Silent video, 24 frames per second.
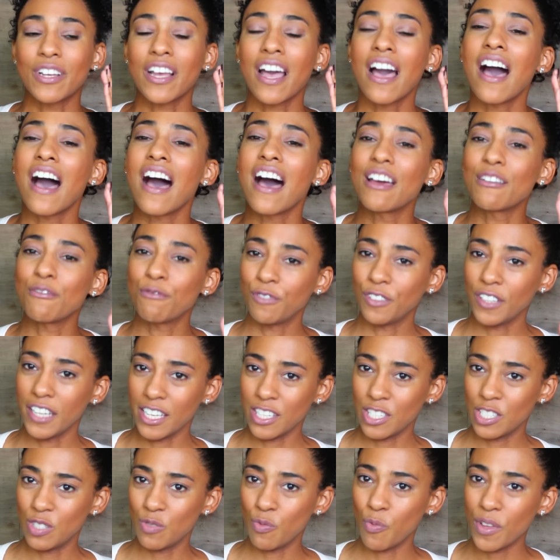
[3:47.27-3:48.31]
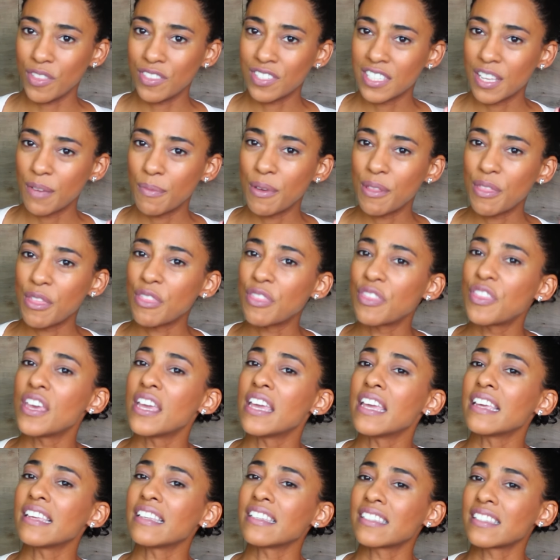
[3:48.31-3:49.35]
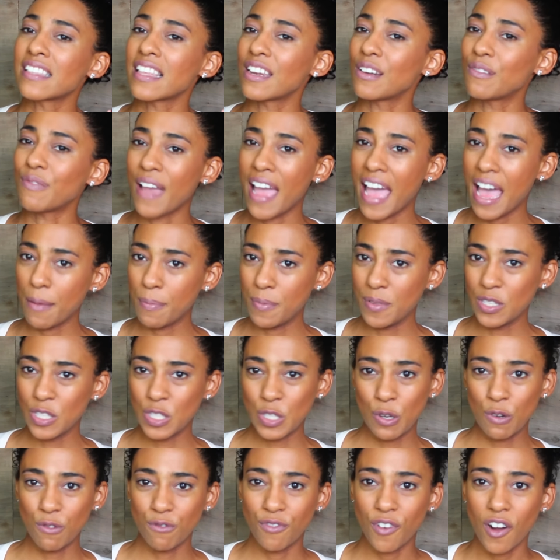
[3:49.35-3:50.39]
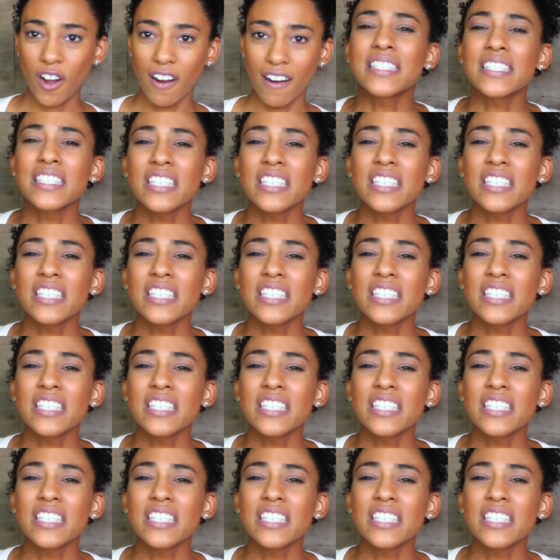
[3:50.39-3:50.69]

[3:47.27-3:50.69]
conflicts with some of the things that have happened so far.